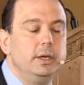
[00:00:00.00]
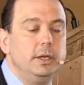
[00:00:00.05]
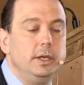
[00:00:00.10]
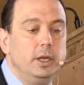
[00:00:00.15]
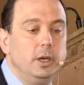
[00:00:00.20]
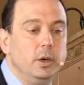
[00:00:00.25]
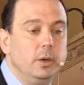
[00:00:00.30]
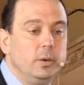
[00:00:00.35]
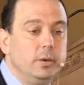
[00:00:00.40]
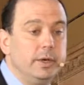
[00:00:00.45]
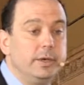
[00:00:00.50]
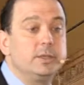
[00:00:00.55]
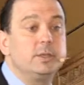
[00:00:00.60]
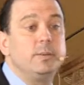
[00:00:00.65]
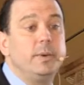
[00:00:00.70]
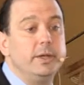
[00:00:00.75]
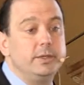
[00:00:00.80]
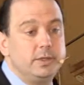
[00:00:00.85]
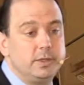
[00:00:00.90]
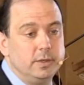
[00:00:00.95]
you know,
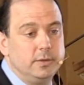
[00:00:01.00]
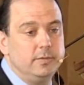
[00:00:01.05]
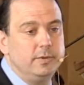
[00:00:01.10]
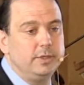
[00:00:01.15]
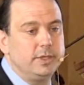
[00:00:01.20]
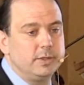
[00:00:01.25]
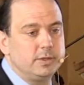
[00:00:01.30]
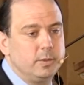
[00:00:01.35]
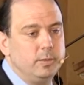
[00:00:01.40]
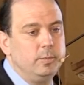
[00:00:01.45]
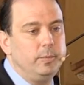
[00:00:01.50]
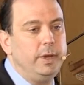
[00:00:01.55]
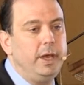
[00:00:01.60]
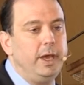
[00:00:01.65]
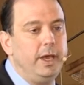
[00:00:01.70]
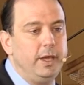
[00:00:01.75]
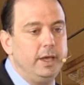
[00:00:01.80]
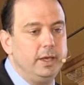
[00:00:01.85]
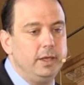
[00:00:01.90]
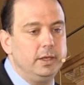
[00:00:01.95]
expensive, it doesn't
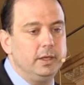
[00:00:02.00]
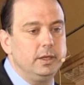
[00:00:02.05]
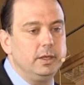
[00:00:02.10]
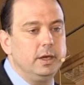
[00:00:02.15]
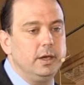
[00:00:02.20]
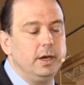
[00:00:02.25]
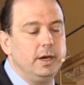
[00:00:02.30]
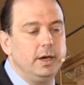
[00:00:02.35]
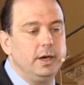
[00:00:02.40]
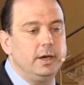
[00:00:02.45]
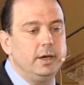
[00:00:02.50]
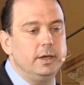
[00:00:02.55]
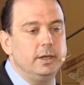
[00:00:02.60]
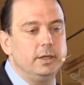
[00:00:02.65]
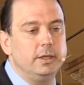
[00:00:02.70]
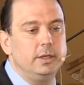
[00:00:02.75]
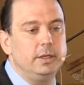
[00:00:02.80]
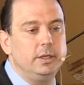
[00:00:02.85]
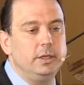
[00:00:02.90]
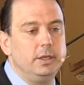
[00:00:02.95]
pay, uh,
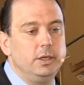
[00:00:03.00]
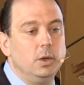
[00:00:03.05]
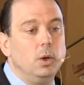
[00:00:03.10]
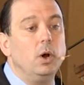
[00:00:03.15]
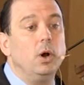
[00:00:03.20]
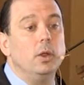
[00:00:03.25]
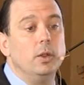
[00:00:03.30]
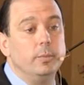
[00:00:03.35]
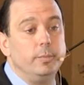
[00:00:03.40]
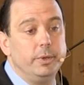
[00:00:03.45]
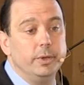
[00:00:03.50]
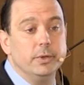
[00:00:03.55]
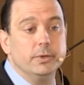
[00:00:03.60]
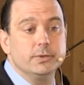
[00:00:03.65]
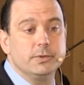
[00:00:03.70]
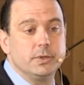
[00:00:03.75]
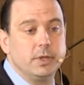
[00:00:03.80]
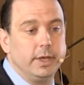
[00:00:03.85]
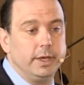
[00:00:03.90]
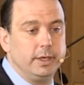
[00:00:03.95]
you know, all the
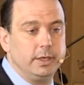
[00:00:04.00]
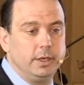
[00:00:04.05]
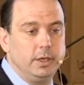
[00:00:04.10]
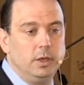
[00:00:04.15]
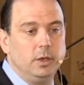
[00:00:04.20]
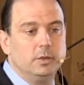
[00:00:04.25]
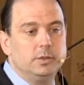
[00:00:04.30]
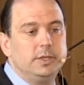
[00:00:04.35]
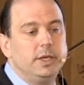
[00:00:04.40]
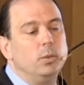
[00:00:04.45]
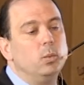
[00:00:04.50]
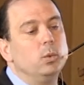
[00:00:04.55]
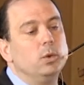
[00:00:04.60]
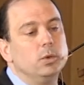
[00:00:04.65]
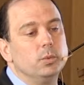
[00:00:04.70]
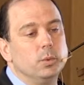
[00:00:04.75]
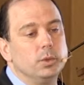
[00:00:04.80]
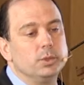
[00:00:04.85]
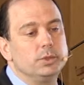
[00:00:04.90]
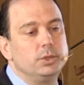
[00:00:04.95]
bills like, you know, say
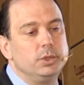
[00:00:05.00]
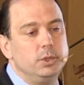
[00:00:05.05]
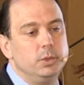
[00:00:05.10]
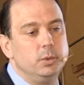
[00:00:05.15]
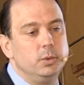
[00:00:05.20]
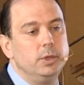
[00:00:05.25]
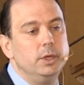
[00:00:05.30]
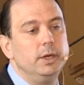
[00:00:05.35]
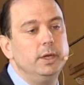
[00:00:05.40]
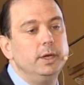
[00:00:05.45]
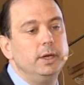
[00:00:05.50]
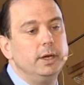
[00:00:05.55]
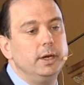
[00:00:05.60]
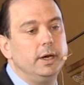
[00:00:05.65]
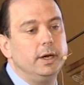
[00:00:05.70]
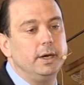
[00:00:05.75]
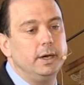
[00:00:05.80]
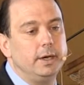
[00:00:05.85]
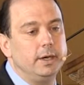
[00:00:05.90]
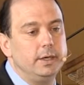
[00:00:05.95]
World War Two,
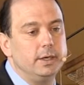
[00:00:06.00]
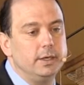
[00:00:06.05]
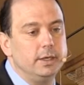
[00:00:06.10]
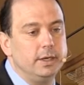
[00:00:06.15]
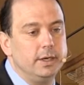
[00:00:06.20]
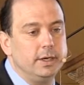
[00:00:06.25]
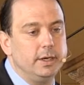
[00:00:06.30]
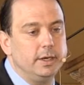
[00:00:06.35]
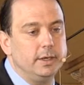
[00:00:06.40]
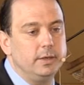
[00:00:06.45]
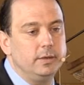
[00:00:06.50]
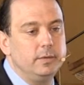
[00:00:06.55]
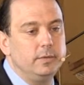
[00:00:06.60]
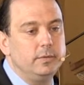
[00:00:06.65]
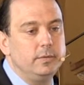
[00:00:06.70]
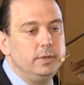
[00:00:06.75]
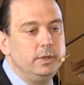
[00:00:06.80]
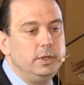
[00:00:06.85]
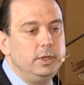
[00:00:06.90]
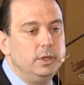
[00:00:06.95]
uh, uh,
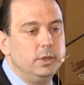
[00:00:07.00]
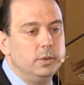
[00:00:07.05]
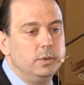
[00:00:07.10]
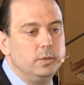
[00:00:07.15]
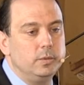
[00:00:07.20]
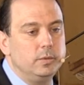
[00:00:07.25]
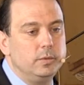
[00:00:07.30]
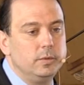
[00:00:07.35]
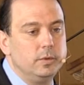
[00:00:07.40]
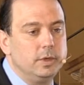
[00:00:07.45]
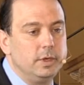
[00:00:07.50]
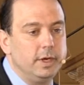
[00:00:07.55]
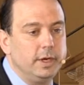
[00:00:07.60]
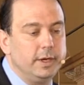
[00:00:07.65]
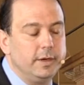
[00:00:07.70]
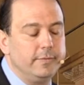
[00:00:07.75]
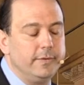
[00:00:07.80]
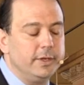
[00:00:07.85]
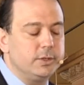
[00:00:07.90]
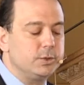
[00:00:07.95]
you know,
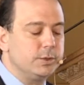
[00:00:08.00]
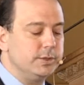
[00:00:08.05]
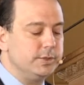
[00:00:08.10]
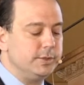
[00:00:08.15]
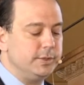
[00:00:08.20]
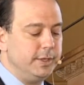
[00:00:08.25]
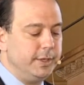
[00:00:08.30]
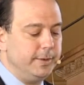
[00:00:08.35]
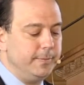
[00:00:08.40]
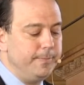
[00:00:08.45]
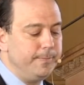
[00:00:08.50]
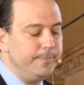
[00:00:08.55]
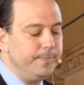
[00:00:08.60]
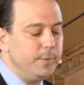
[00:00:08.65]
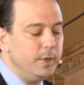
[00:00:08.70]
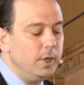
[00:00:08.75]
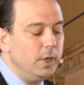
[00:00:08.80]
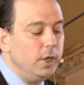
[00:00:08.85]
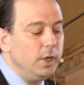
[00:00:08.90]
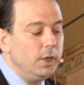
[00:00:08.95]
uh, veterans did.
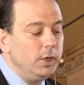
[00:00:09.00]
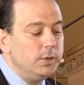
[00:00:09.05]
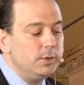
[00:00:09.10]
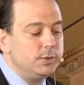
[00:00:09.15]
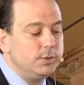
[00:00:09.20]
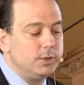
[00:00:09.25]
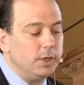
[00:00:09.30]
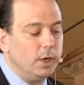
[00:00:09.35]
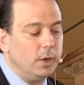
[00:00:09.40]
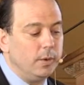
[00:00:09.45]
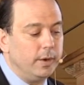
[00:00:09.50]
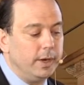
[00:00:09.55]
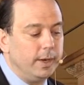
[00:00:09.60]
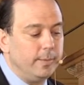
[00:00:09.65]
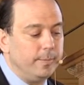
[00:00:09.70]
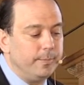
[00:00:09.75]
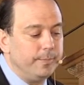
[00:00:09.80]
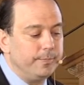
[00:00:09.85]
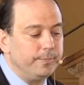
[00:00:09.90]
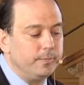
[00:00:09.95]
So,
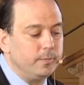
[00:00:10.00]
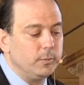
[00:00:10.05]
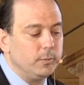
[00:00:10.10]
um,